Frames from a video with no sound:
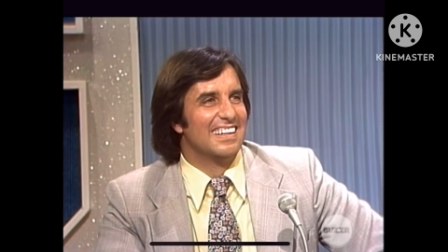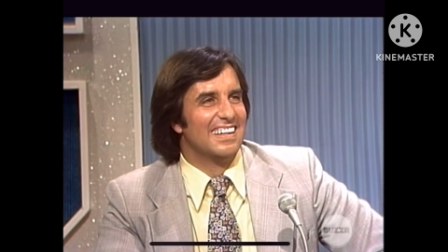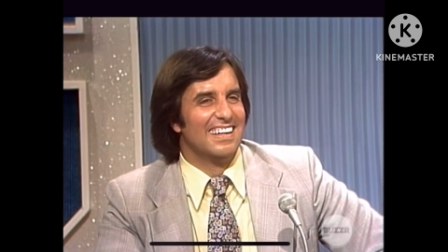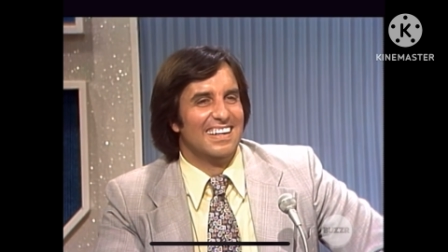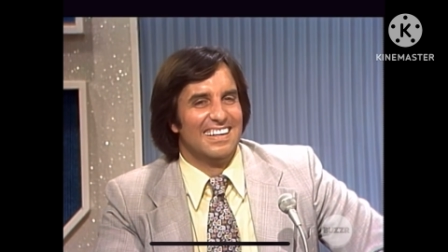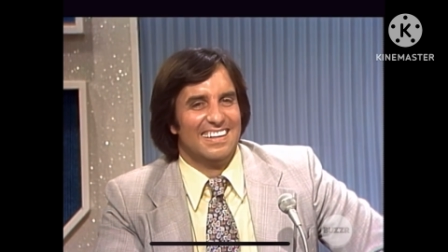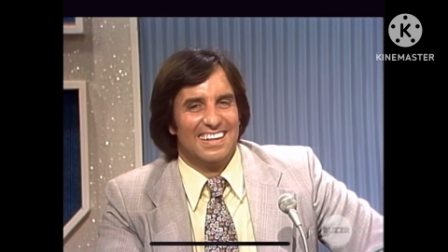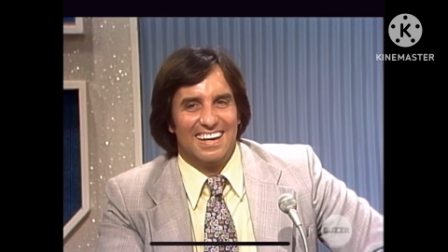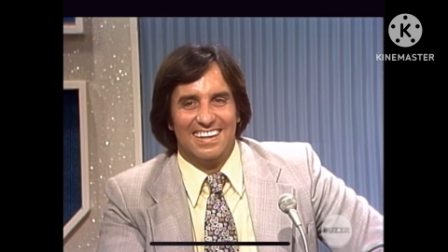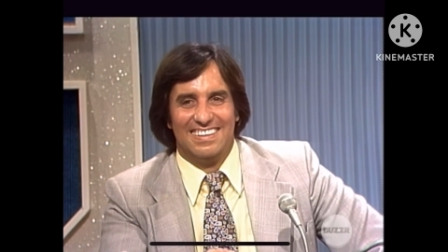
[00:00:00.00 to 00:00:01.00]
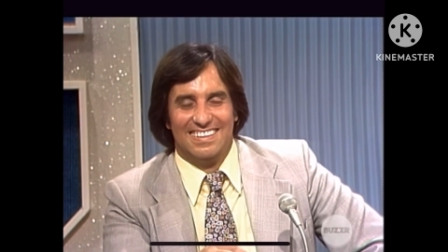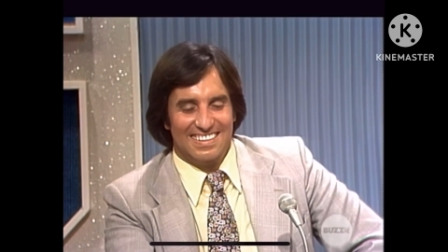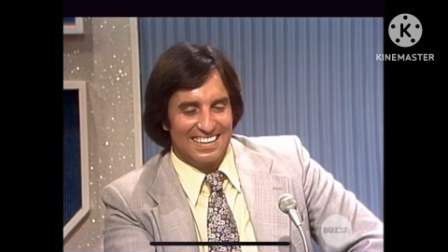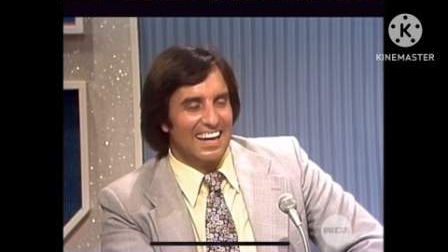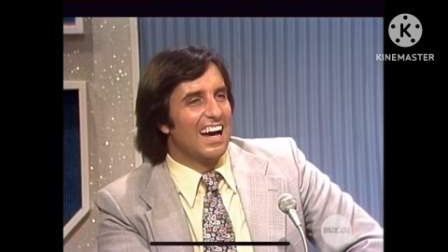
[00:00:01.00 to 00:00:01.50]
Are you handy around the
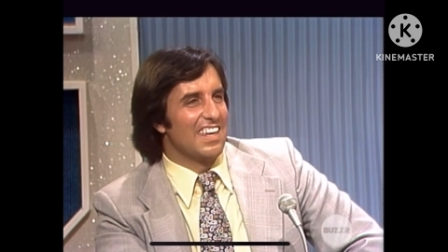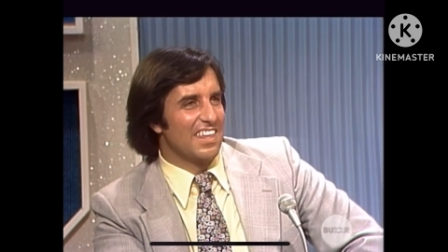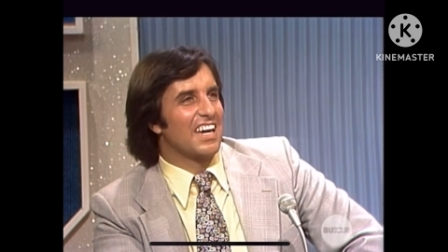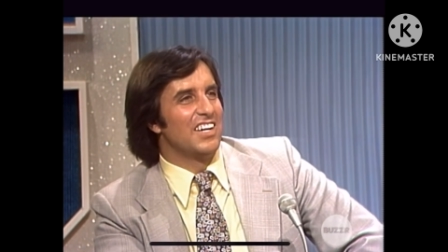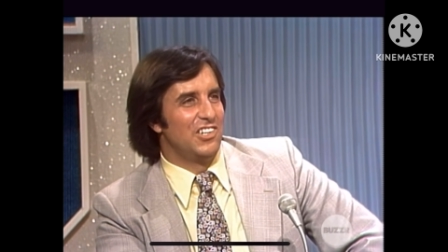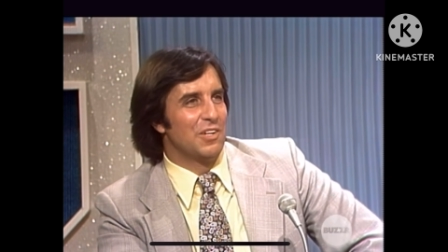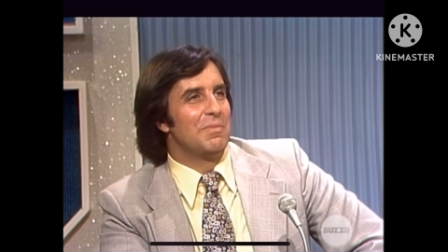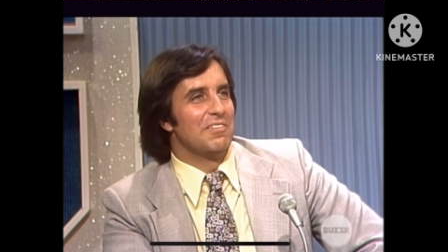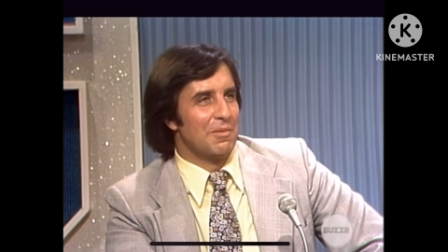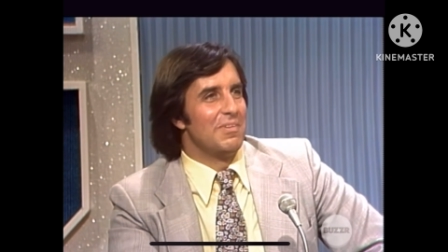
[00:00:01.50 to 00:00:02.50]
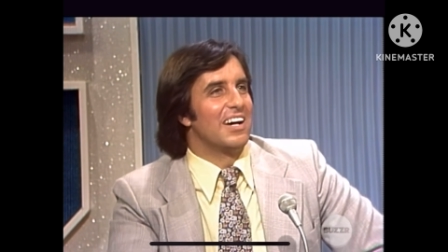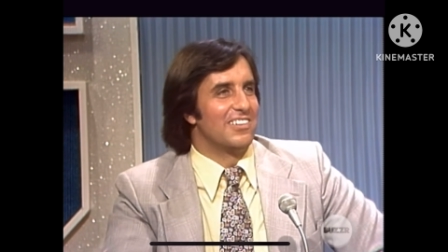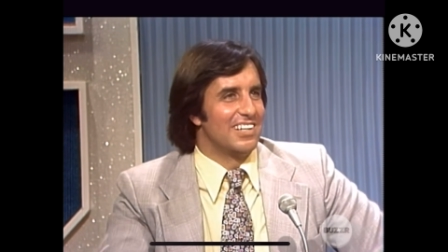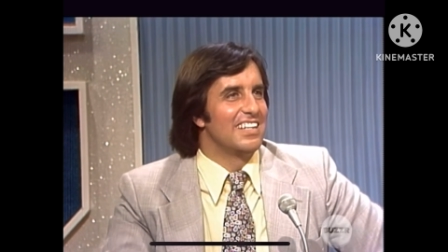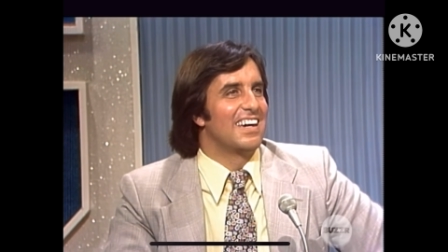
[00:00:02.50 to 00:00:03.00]
house? I think I should be from
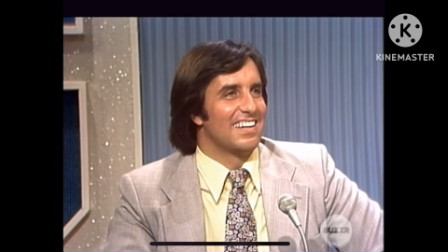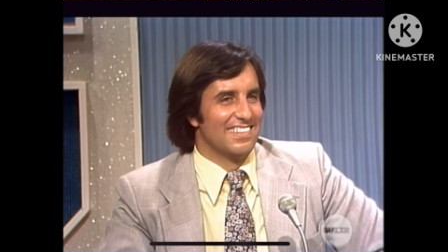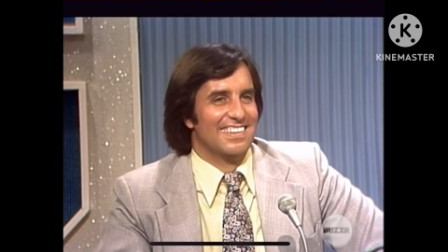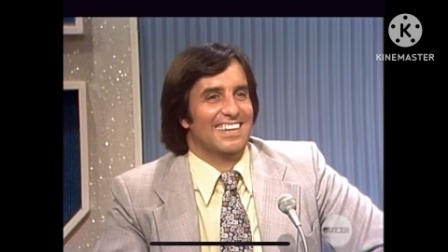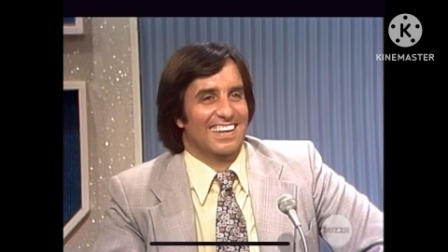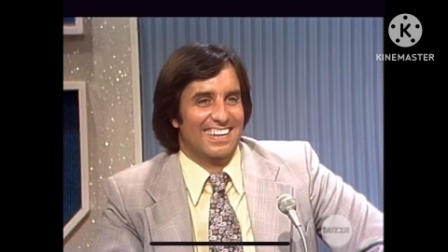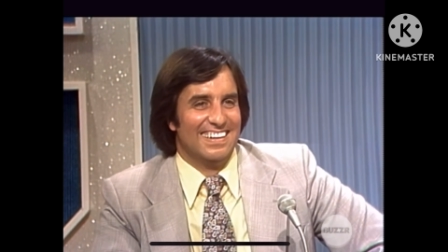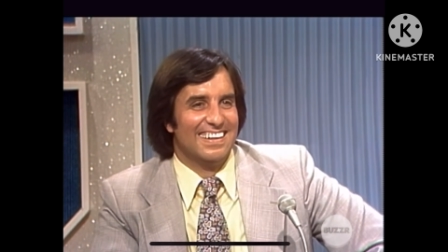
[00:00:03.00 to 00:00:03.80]
now on, yes.